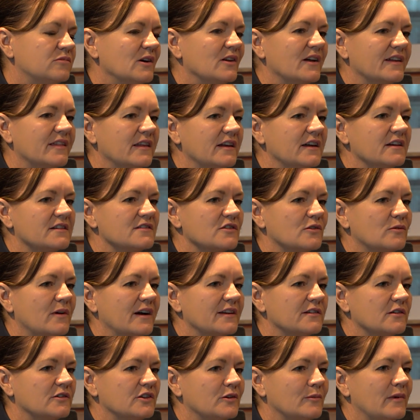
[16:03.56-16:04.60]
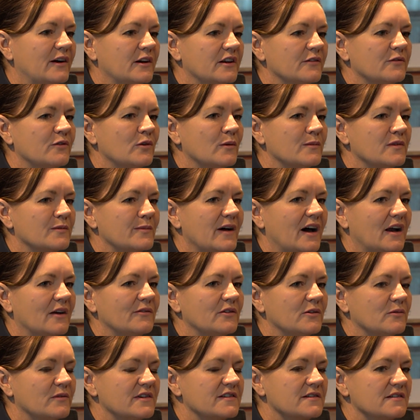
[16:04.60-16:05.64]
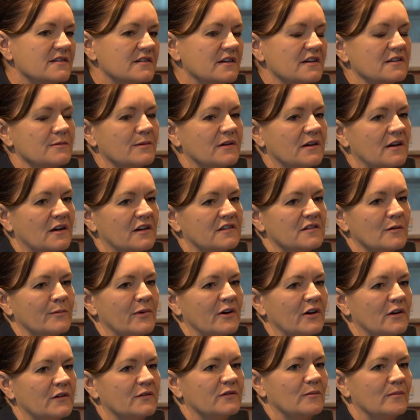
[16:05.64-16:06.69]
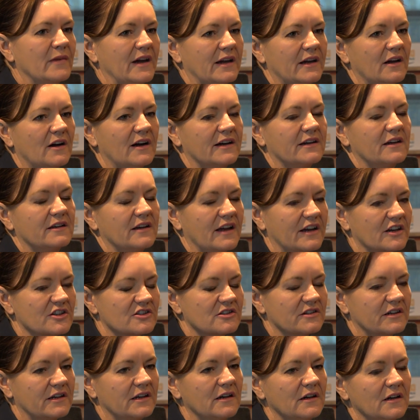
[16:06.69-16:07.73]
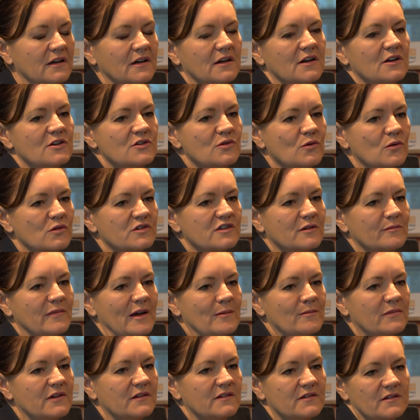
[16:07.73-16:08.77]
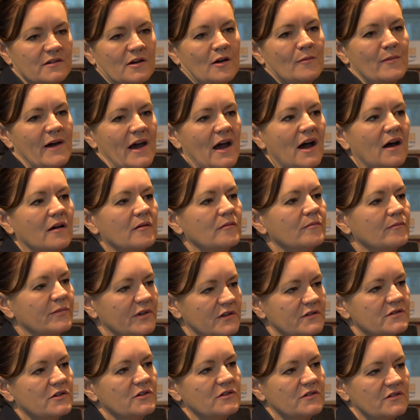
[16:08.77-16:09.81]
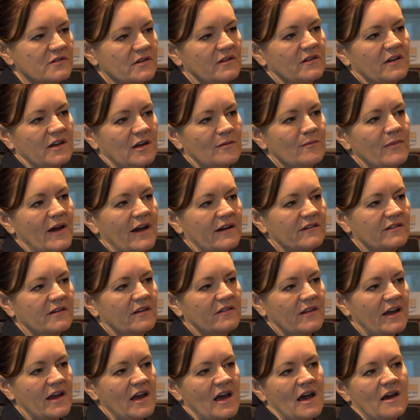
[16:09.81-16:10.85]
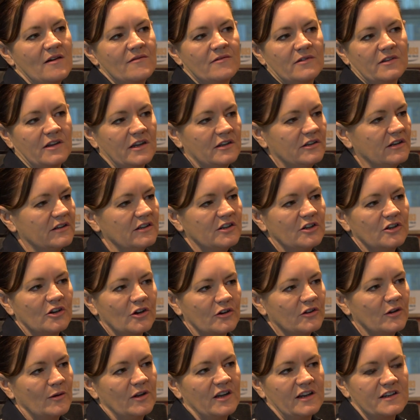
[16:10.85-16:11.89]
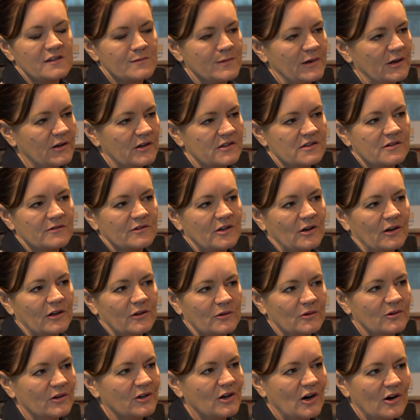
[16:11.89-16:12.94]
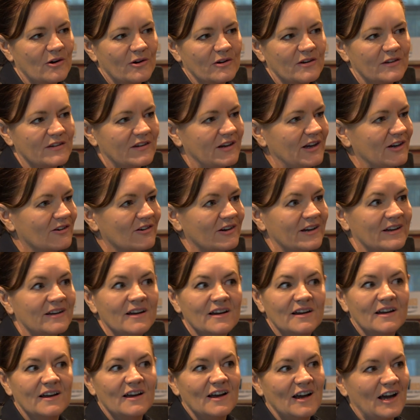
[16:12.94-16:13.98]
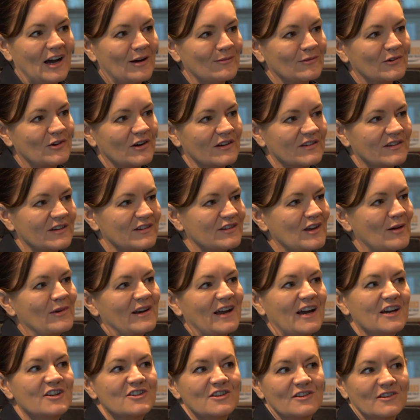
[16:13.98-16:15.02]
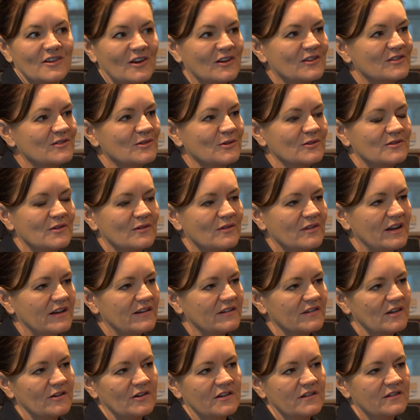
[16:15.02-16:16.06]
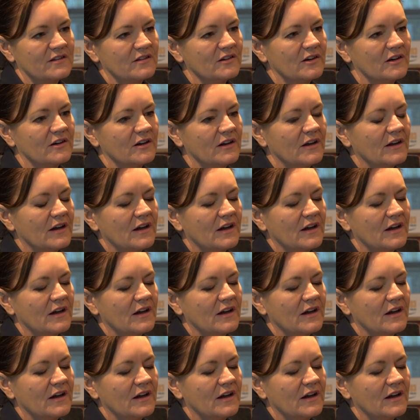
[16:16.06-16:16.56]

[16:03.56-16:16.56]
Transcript: I think it's always on your mind. It forms part of your risk assessment. And I suppose for me, I can actually talk to members about pursuits and the impacts that they have, and then, the experience of going through a coroner's hearing, cross-examination, those sorts of things. So it's not...